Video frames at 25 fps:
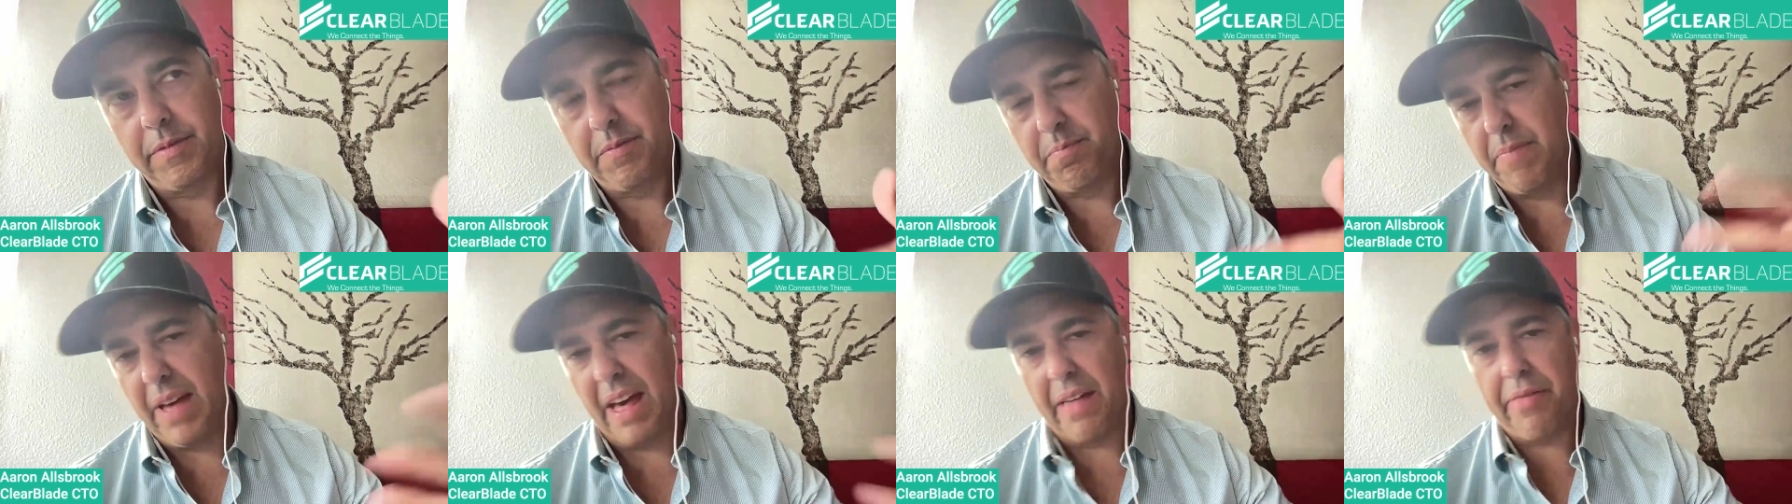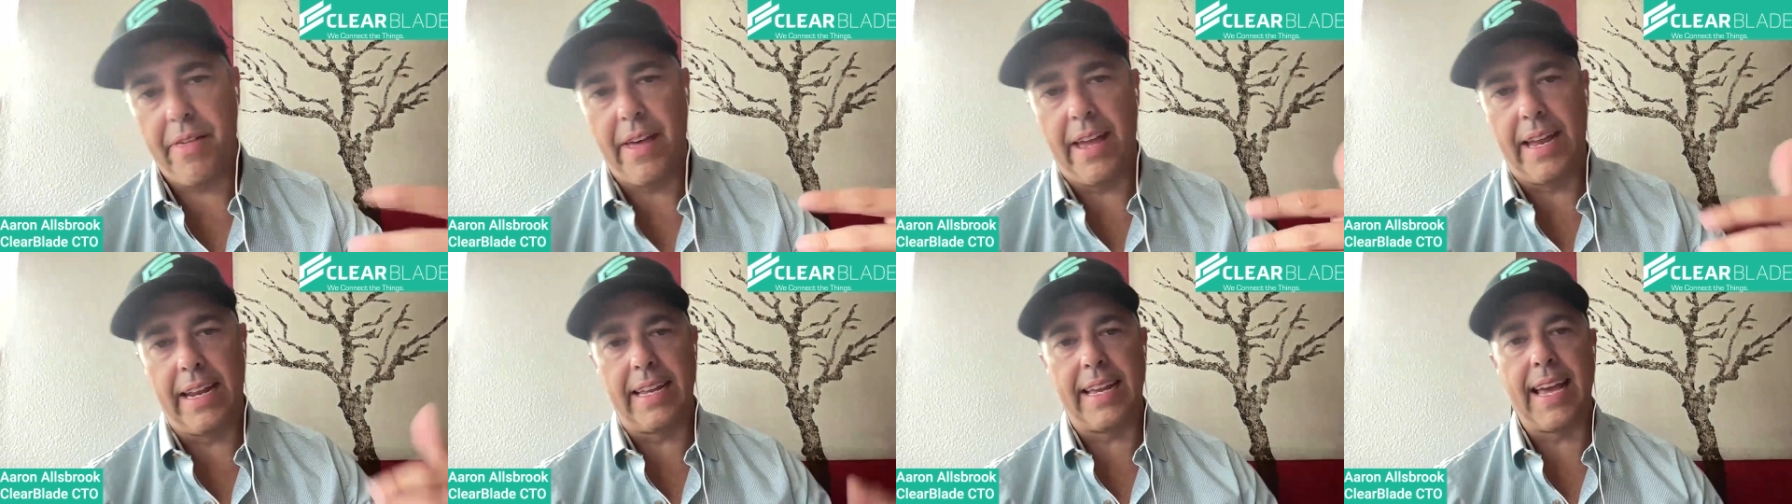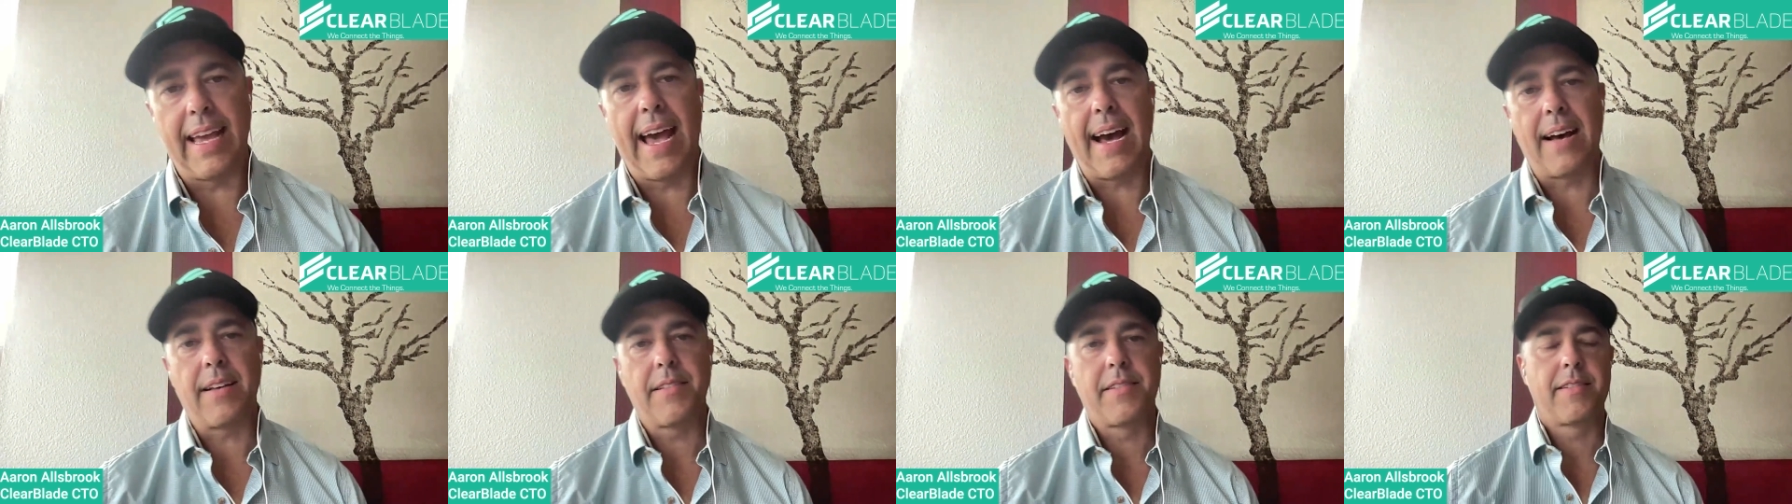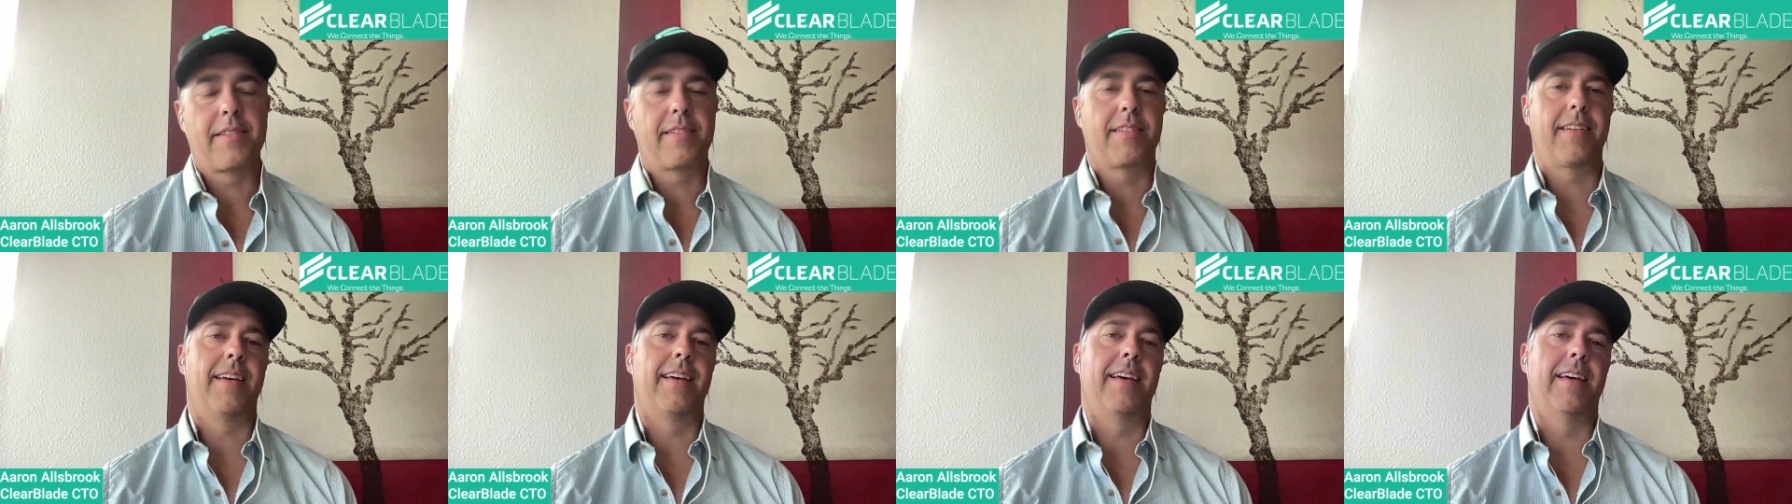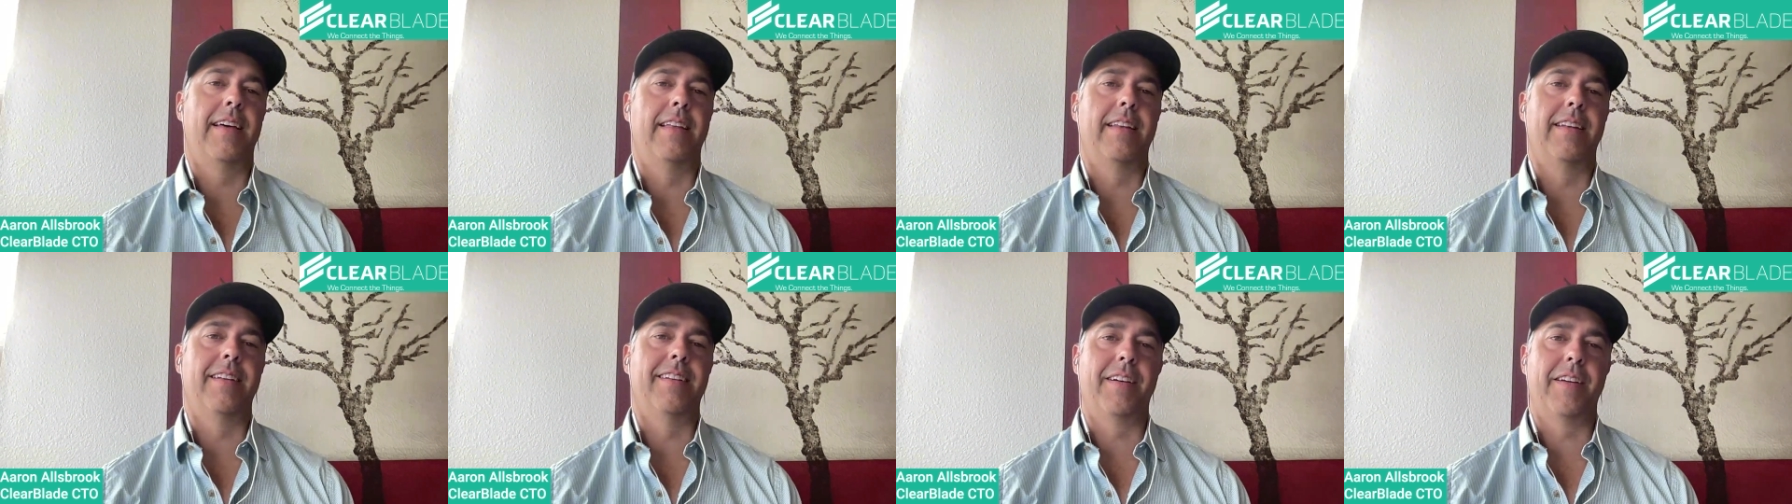methane gas.
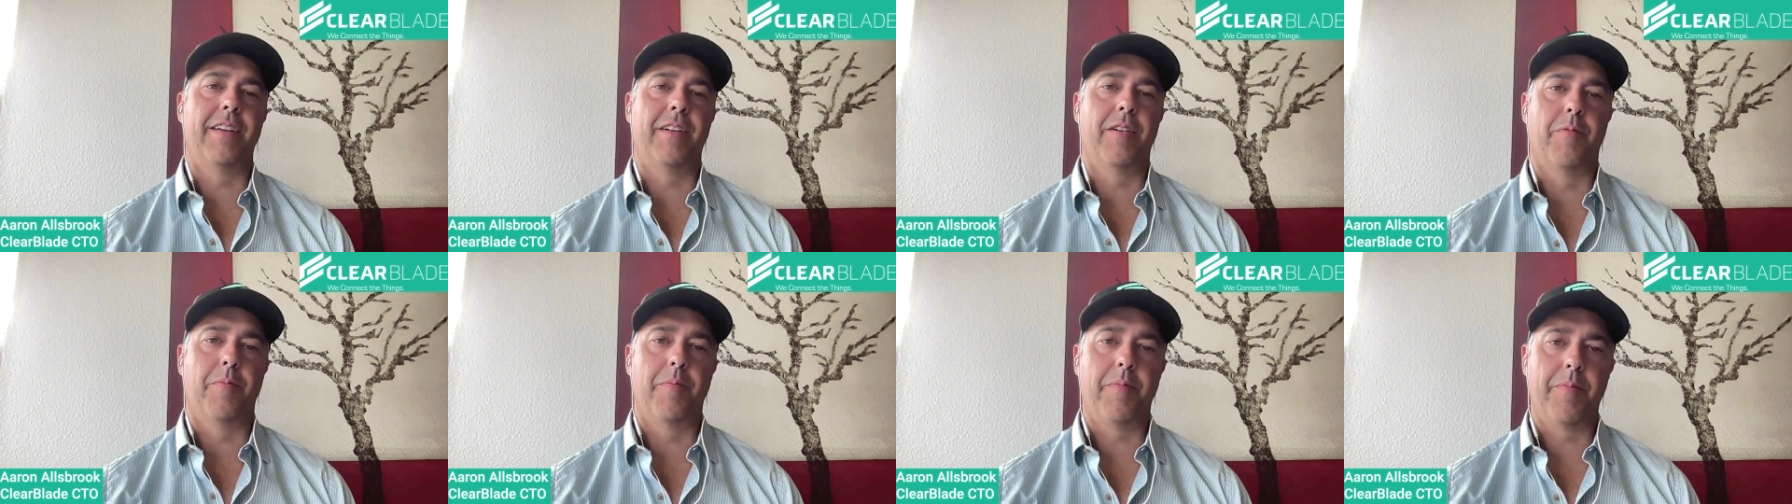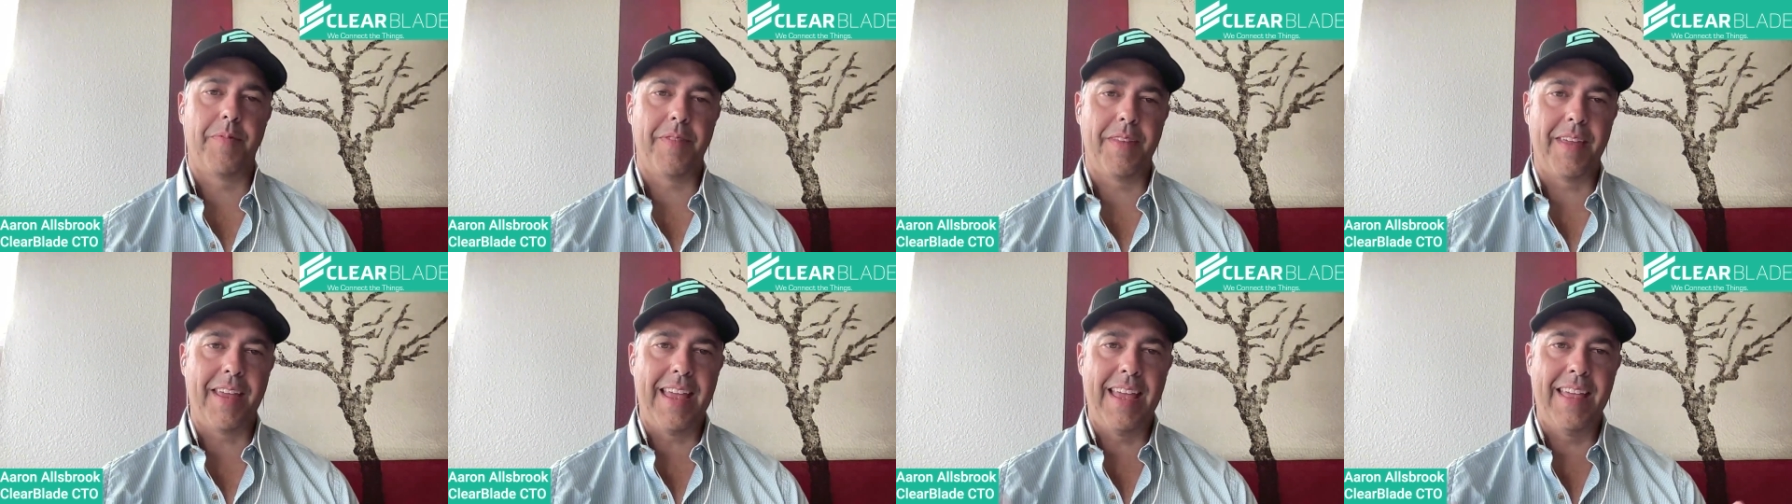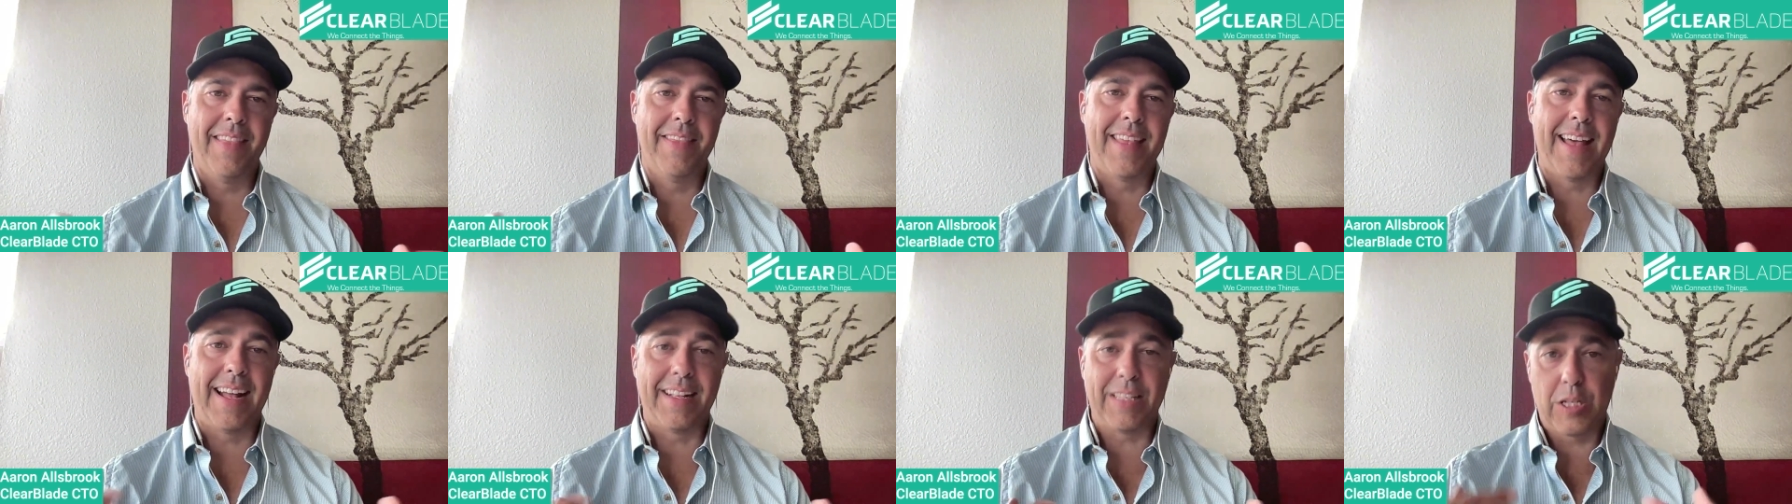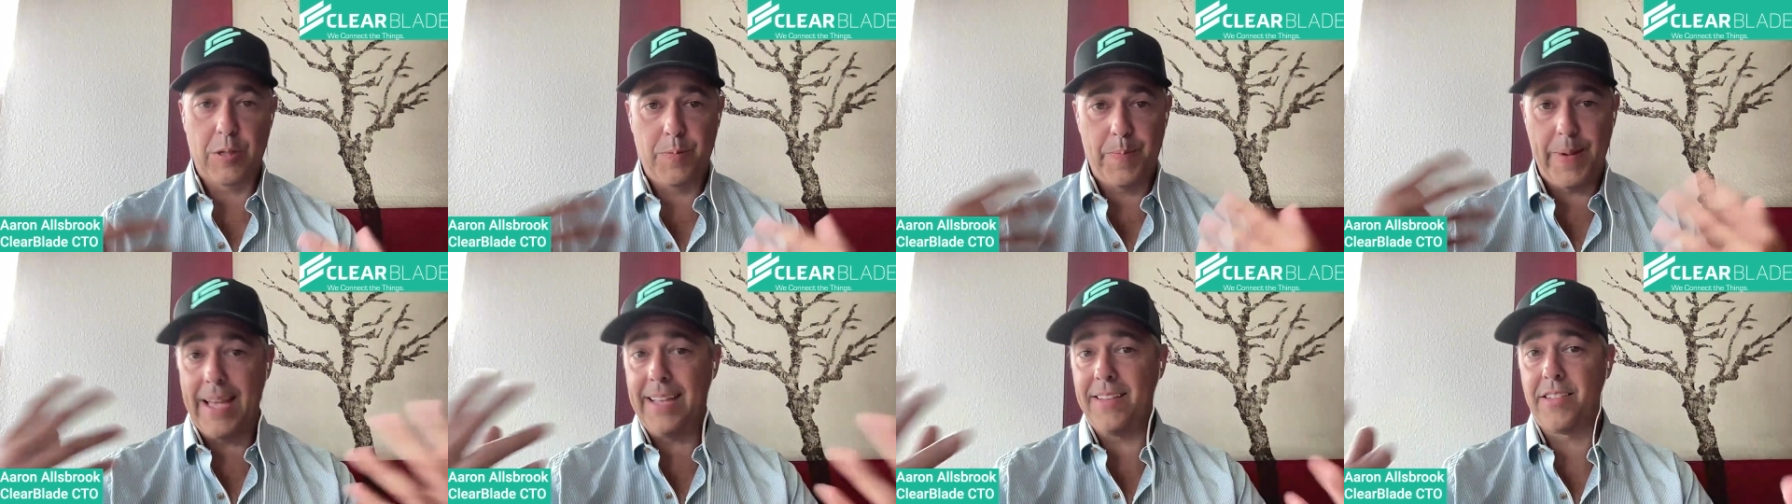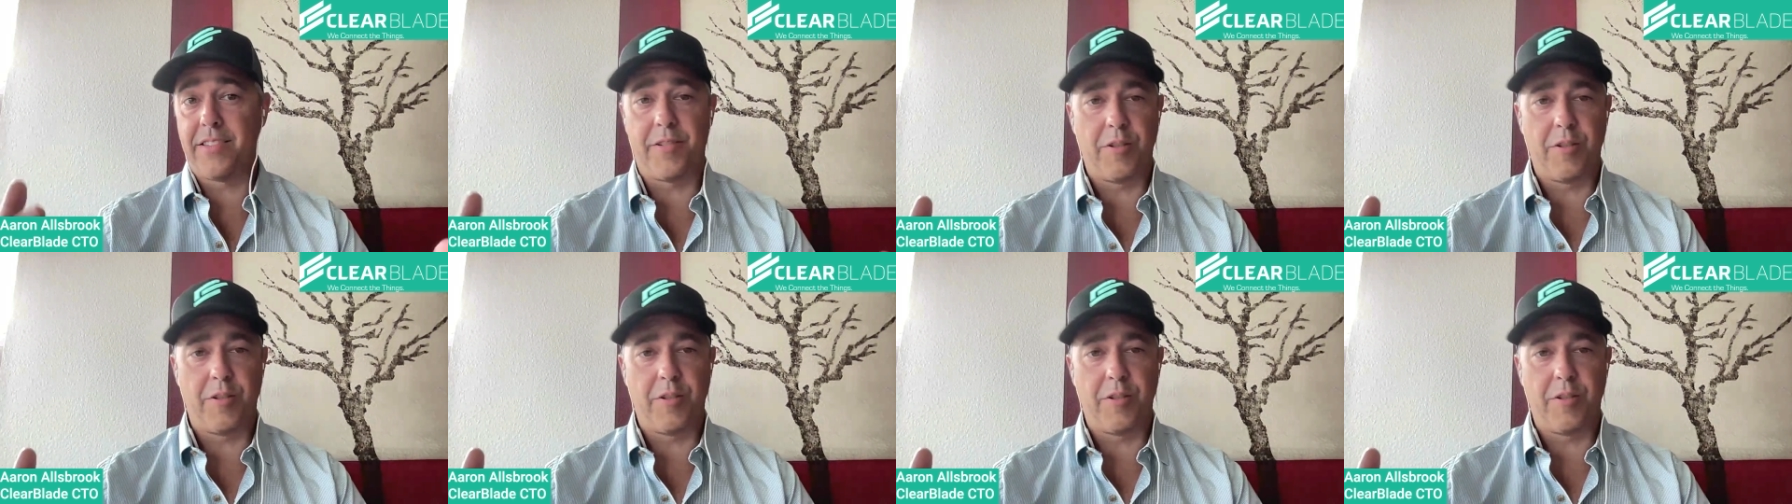And in that space,